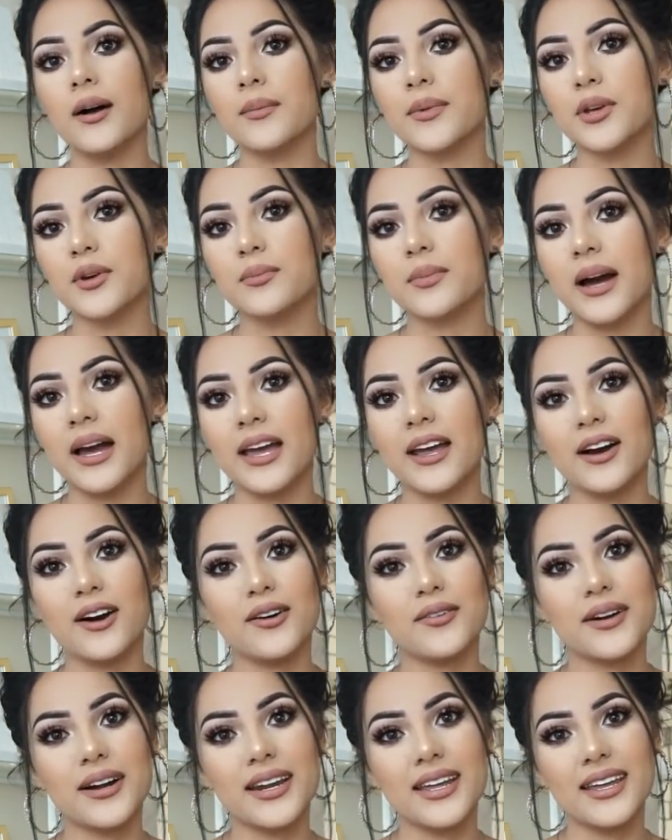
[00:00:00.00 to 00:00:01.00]
you might
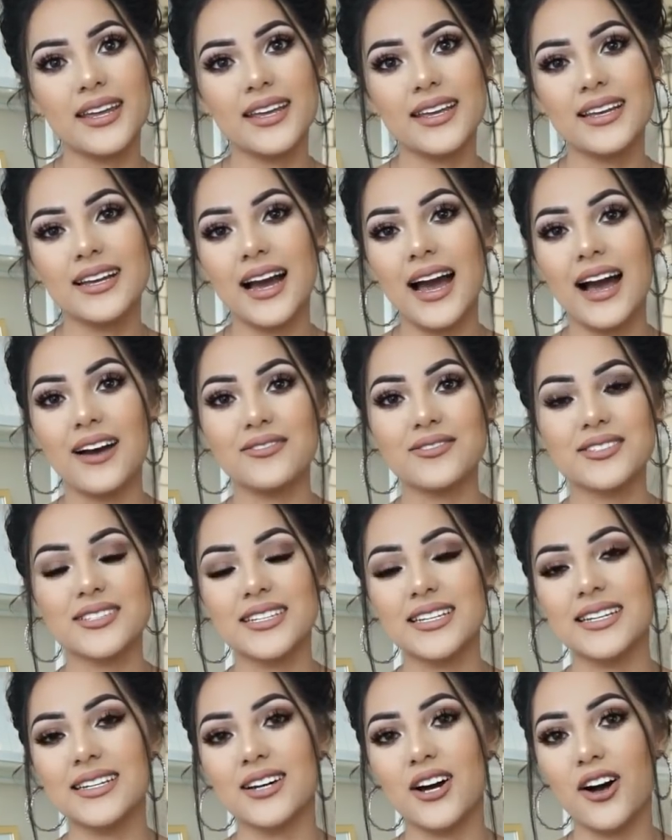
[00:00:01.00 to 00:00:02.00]
already have
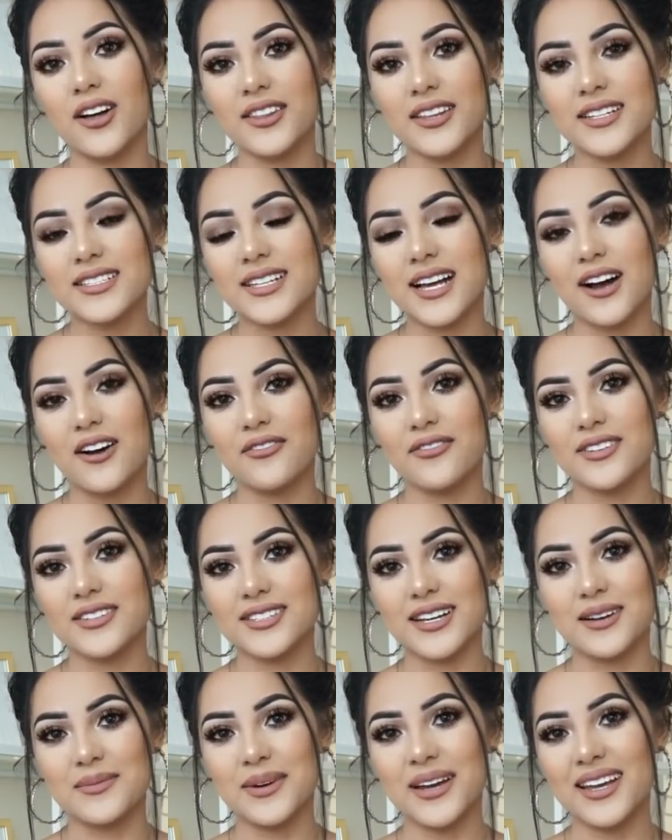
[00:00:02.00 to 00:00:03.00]
seen all these outfits
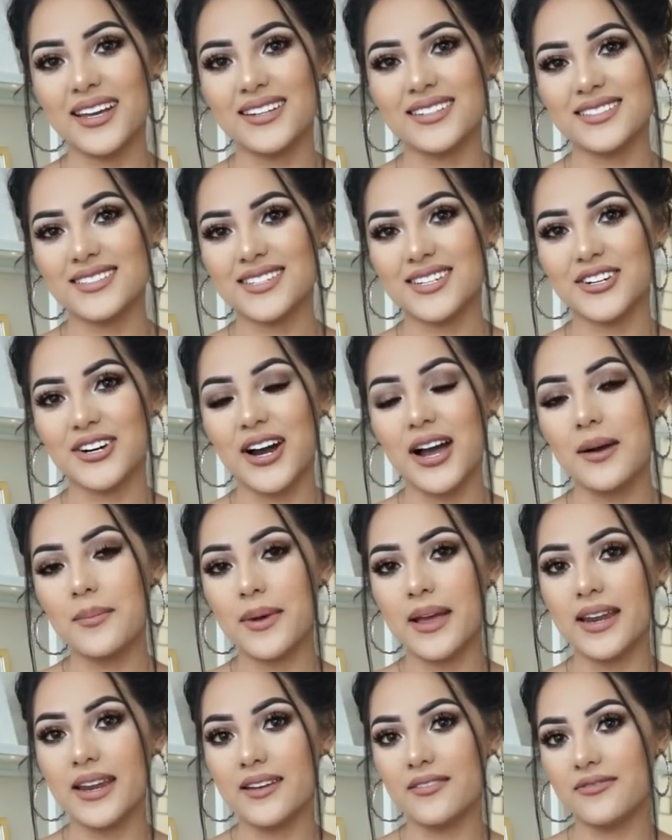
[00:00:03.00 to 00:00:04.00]
on my Instagram,
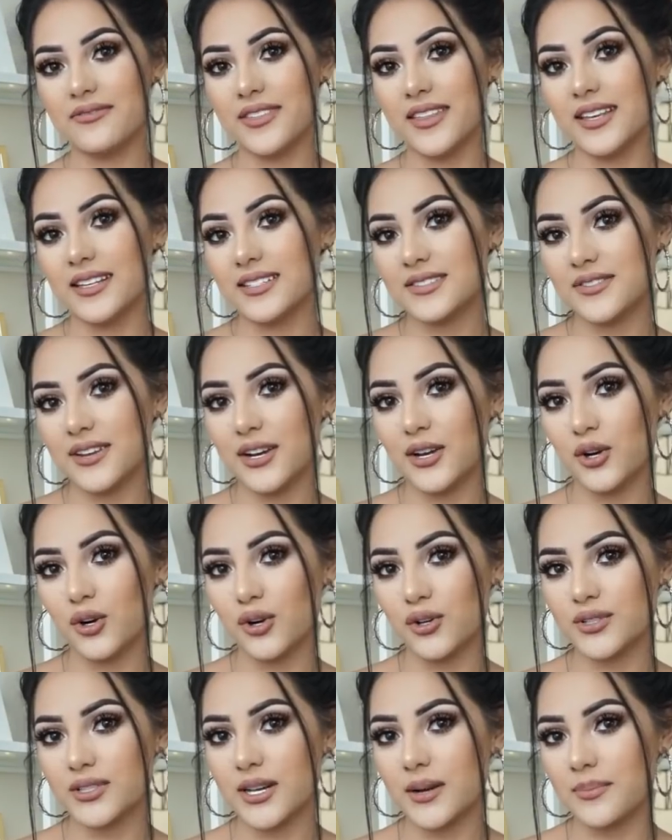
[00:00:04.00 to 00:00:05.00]
and if this video
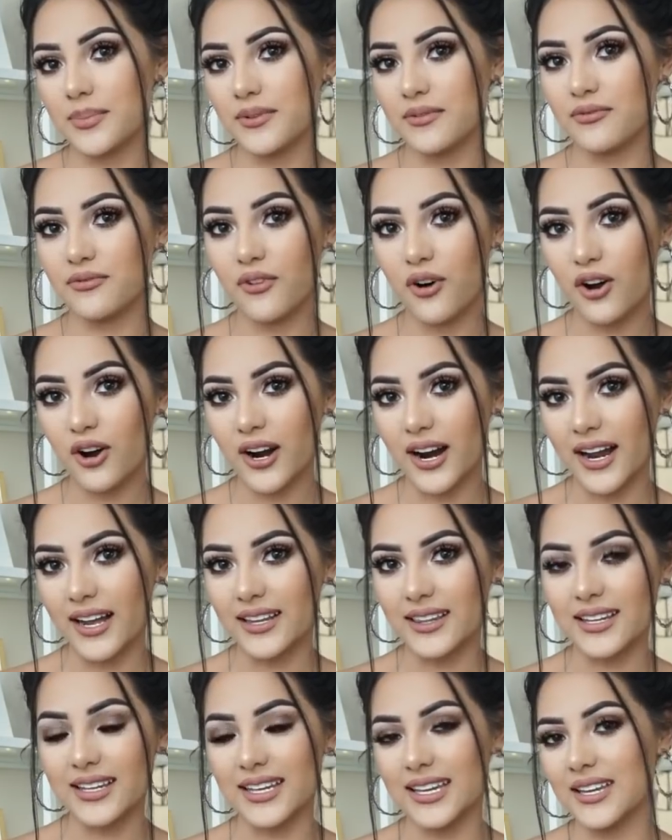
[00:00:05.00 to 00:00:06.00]
goes up before
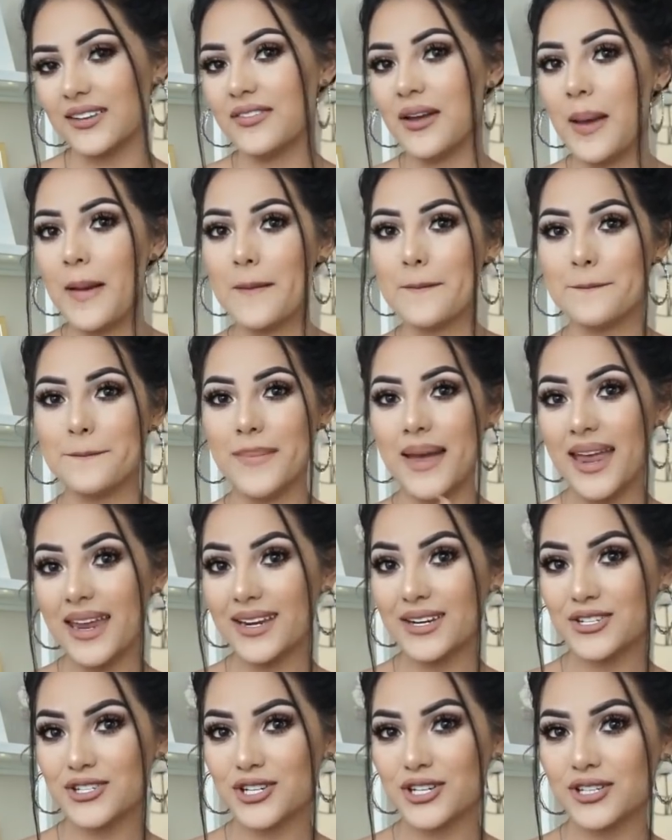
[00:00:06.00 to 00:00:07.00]
I leave,
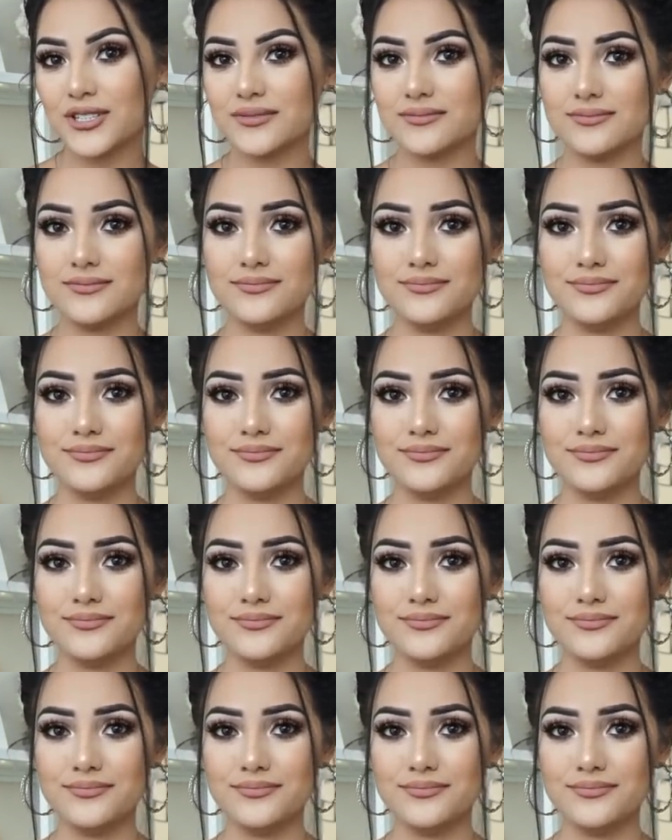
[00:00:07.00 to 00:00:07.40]
make sure